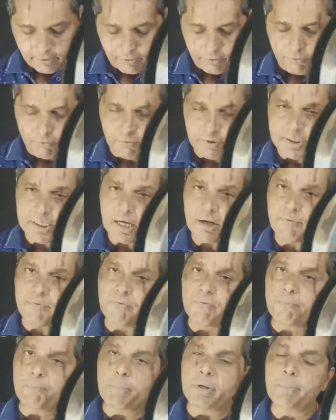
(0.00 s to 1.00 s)
which
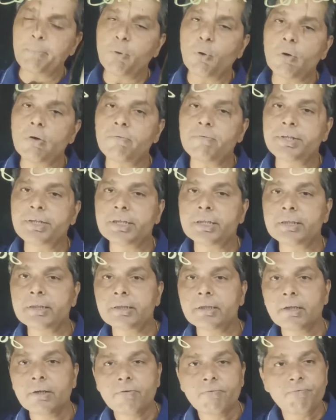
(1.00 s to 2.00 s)
are peephole which
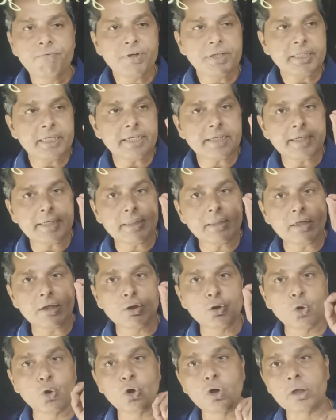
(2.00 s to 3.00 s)
is fitted in the
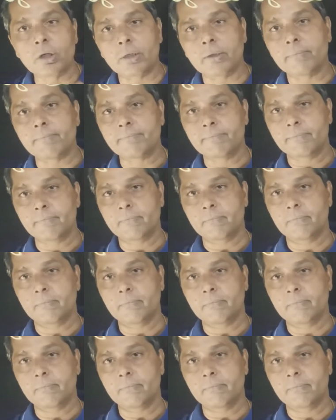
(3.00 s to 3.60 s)
door.